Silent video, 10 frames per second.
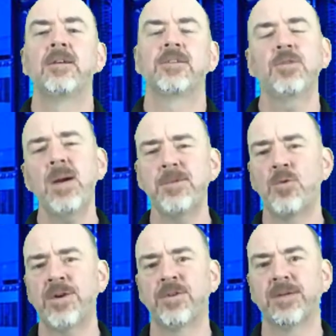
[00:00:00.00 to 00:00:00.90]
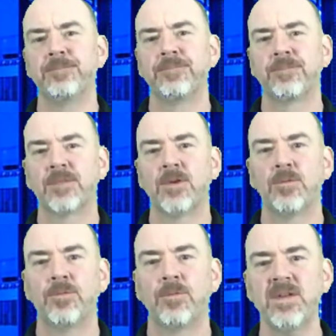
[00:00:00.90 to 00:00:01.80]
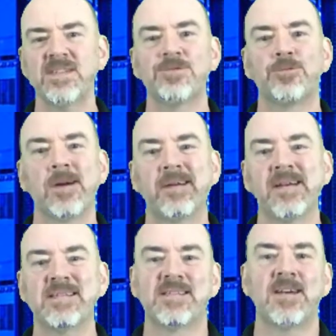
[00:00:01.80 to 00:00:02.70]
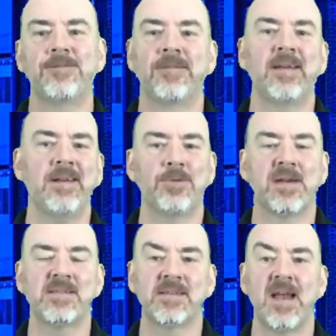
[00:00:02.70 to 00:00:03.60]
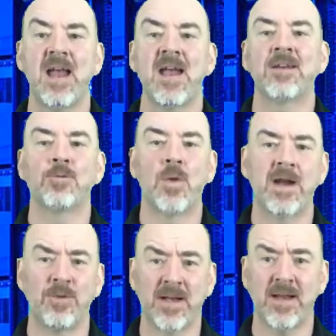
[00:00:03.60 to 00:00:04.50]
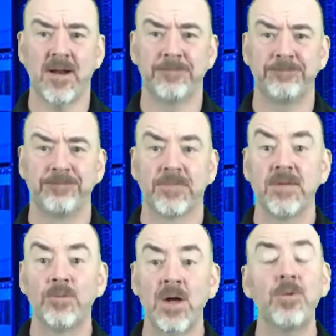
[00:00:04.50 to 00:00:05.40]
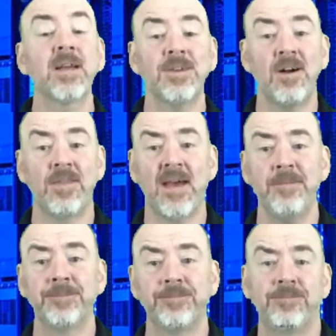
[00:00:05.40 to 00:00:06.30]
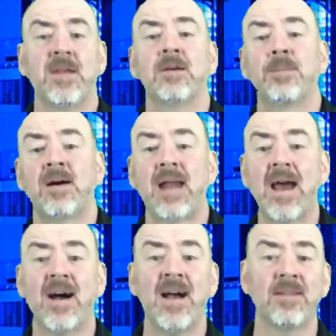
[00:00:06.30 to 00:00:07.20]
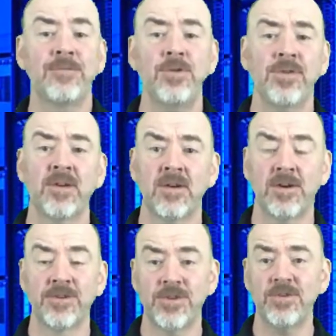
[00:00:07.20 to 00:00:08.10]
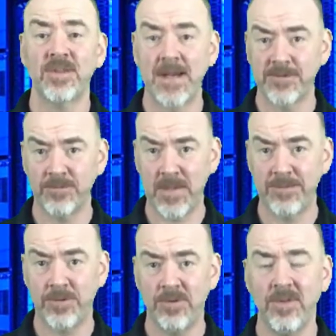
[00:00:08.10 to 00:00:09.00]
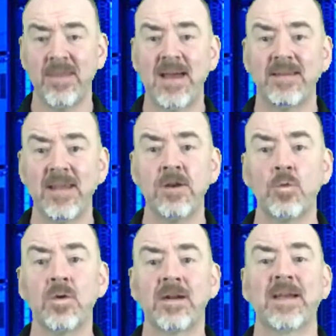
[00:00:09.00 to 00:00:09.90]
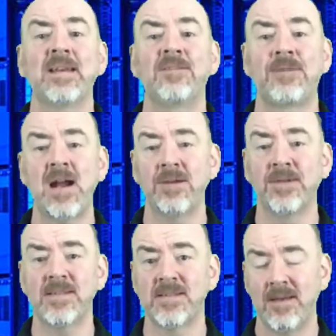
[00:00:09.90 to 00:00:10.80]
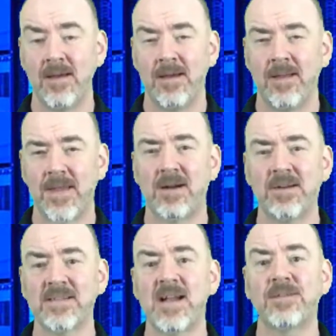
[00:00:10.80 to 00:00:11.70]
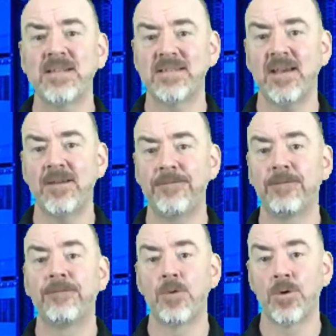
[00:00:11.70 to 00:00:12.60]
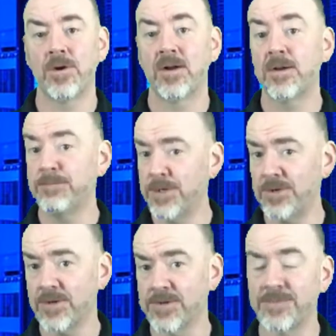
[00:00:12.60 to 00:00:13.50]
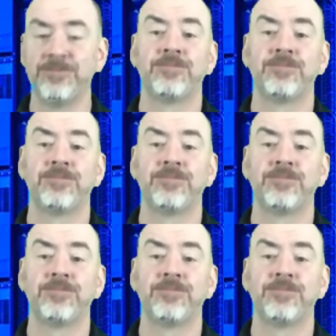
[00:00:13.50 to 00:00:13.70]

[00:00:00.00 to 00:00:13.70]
So you might be wondering, what is this ruggedized stuff anyways, and why do I care? Well, we'll get to all that, but at a high level, there are certain types of people that tend to work in environments that aren't exactly safe for computers.